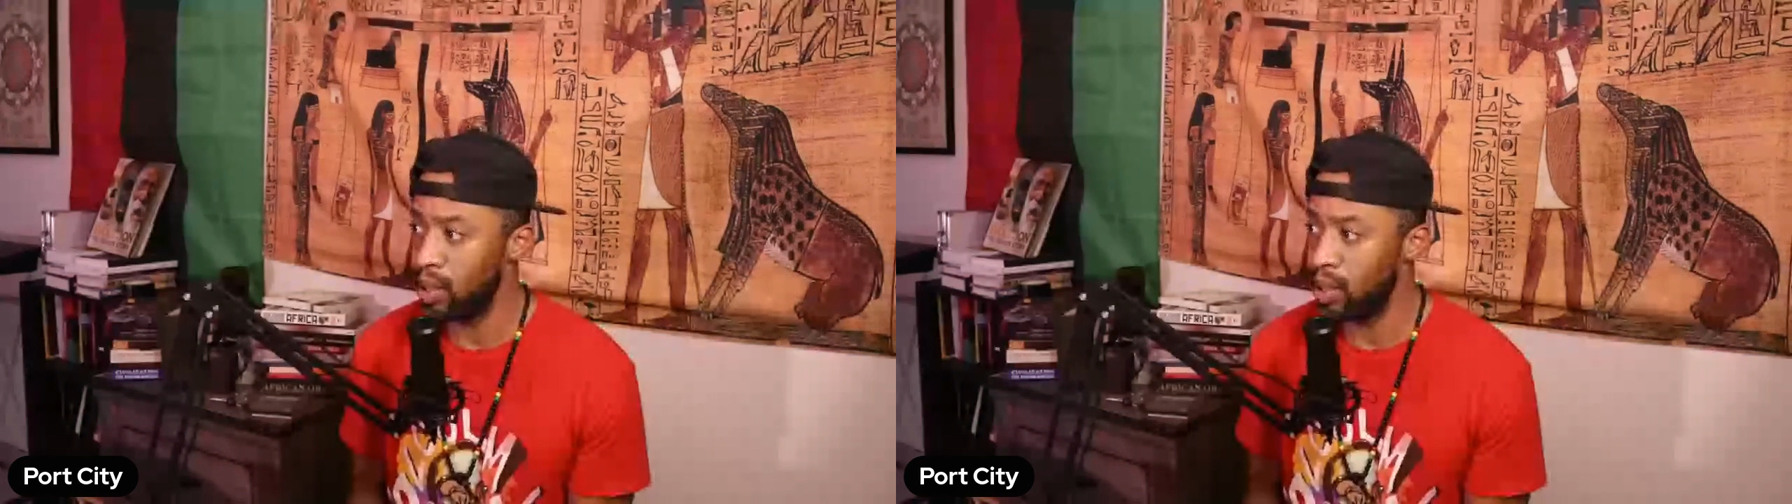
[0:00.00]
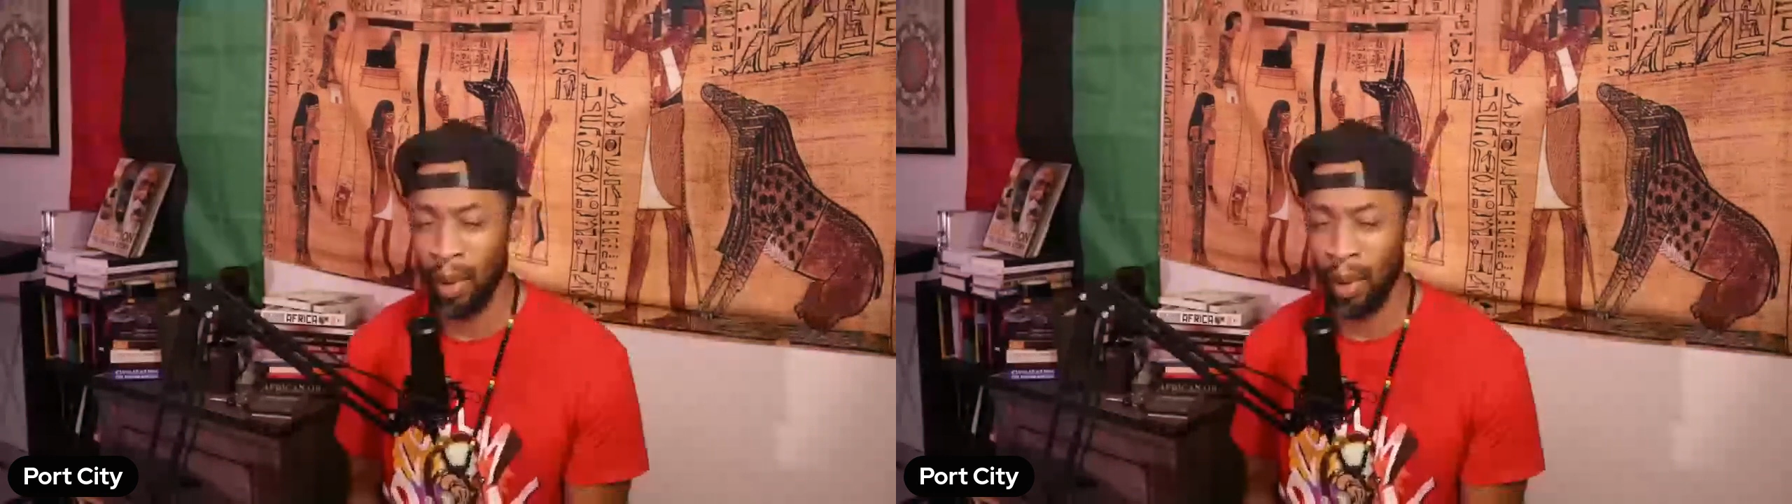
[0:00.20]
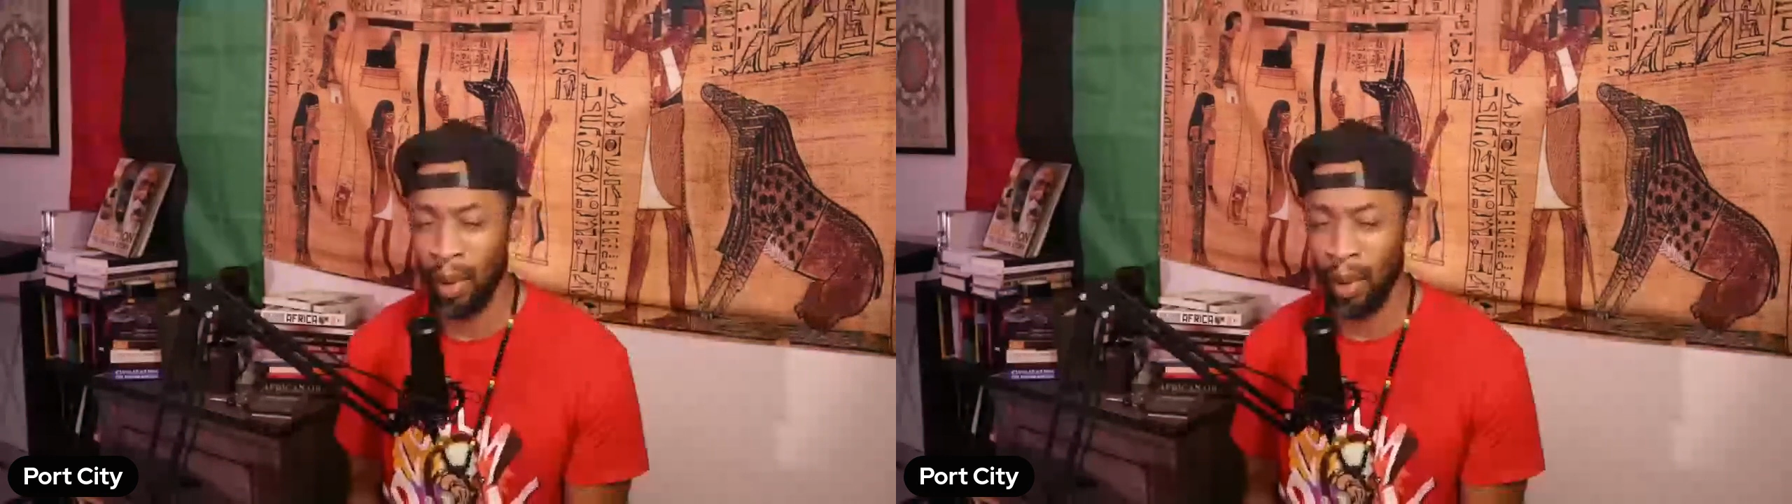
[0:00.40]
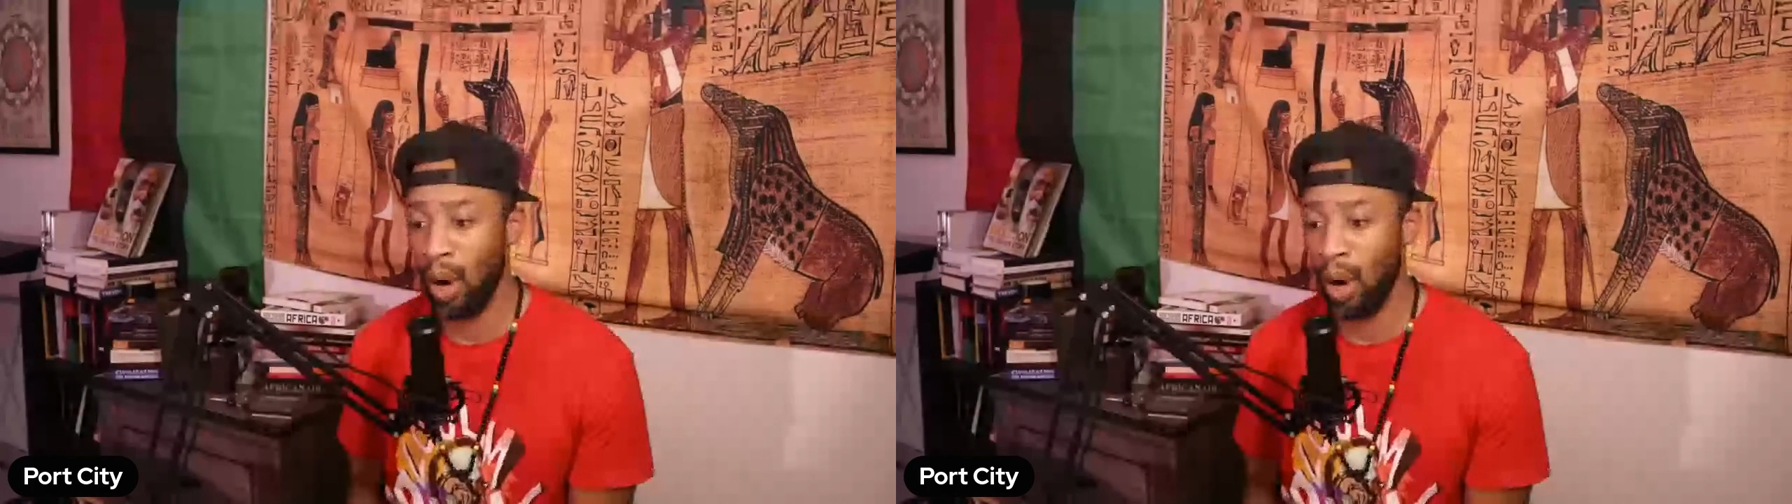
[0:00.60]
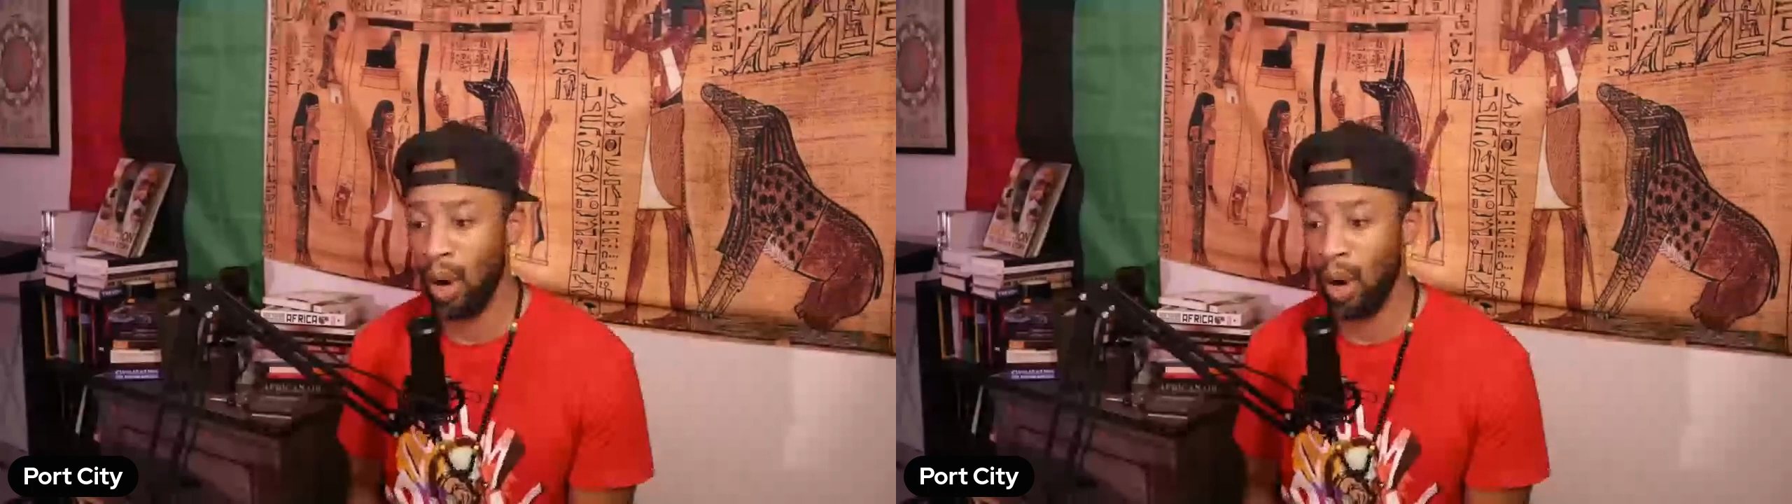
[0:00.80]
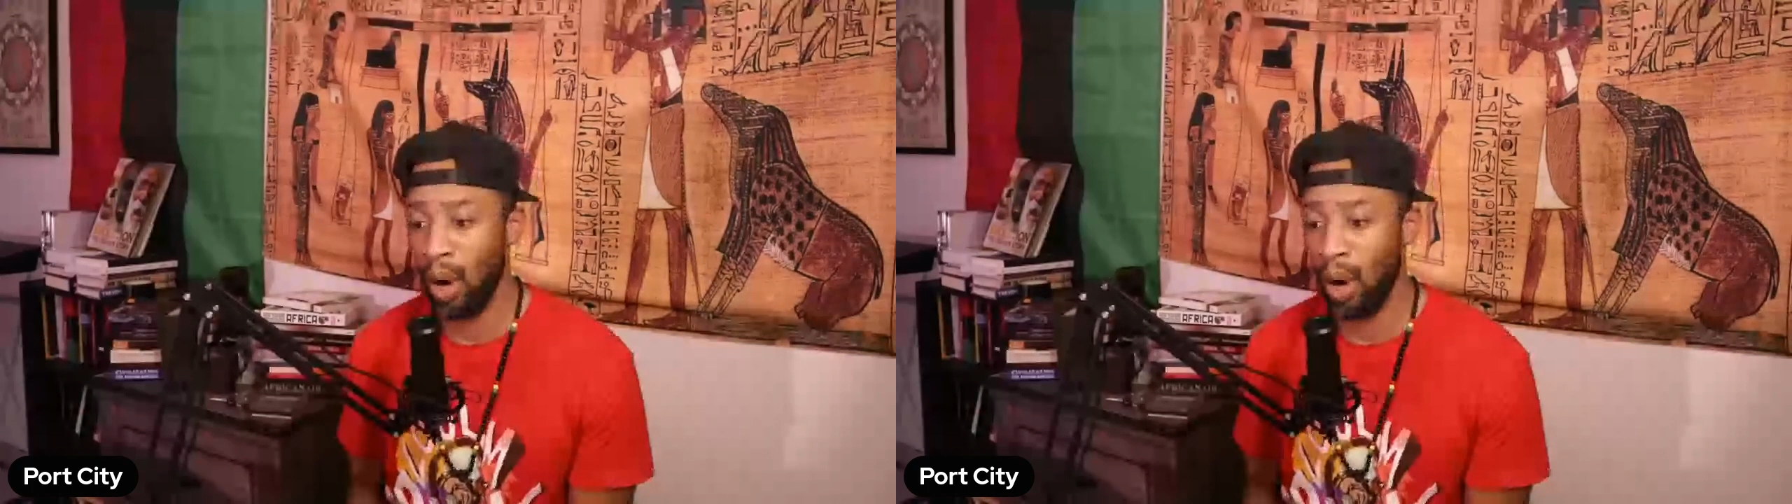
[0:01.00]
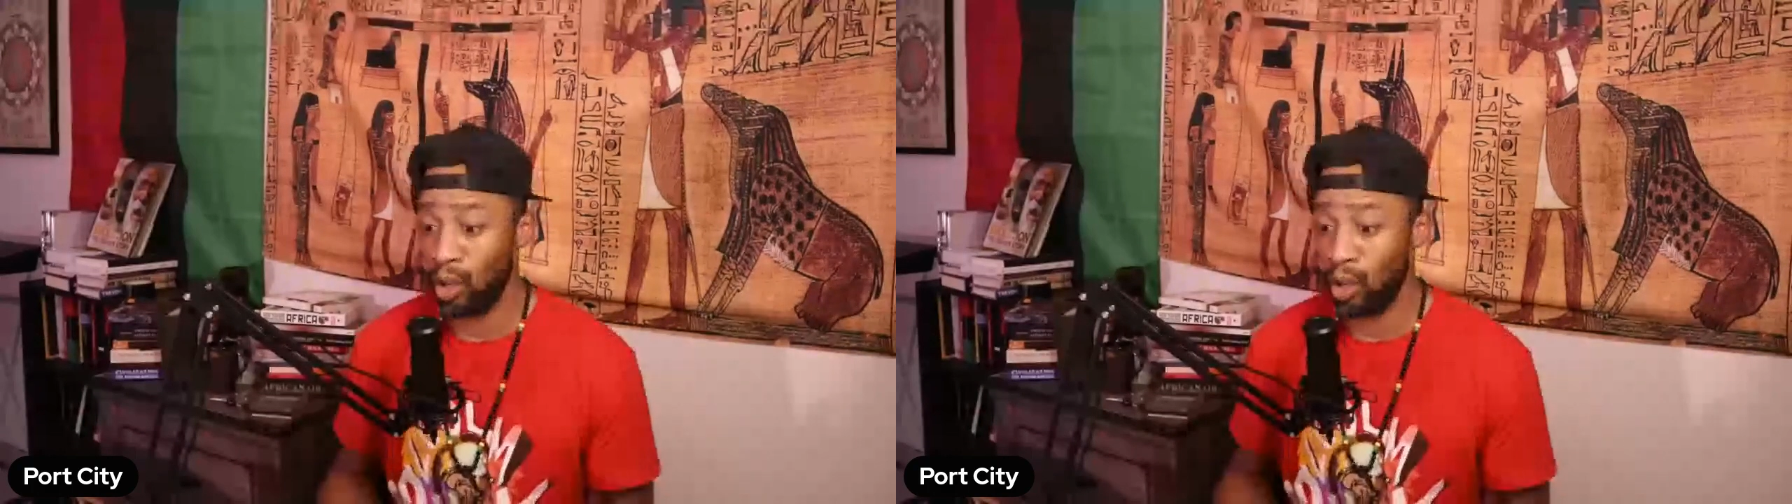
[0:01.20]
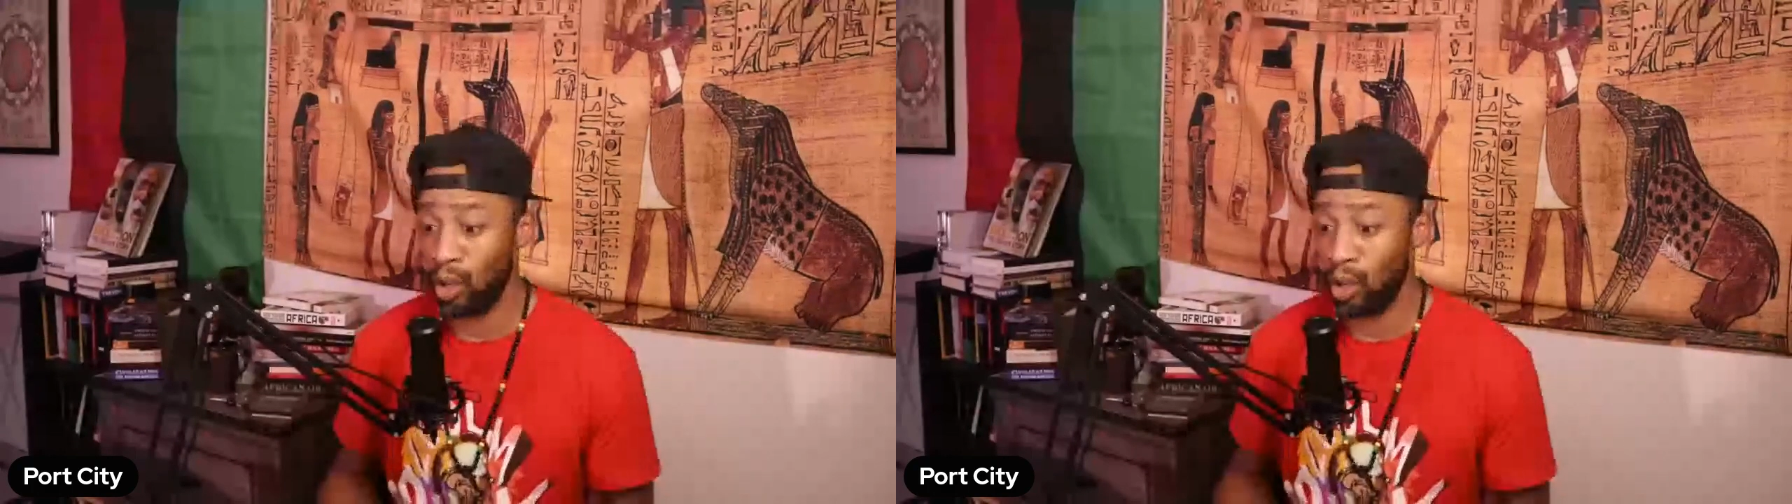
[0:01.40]
So I might try to
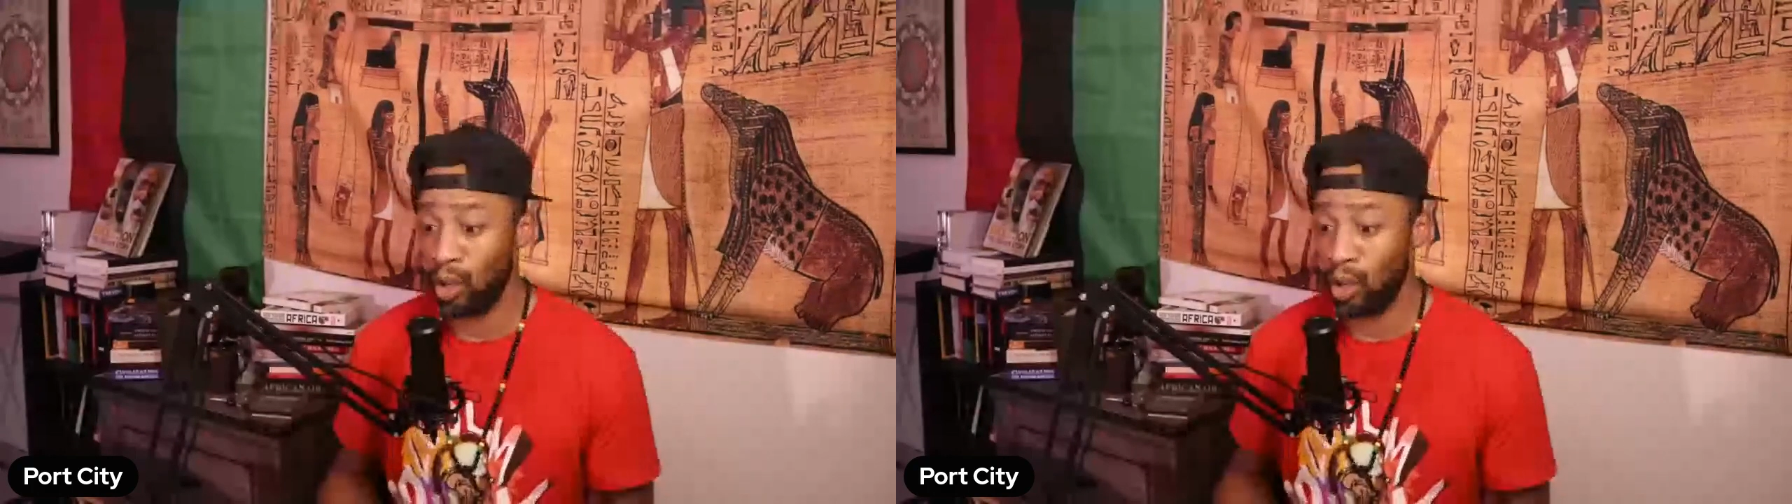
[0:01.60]
go ahead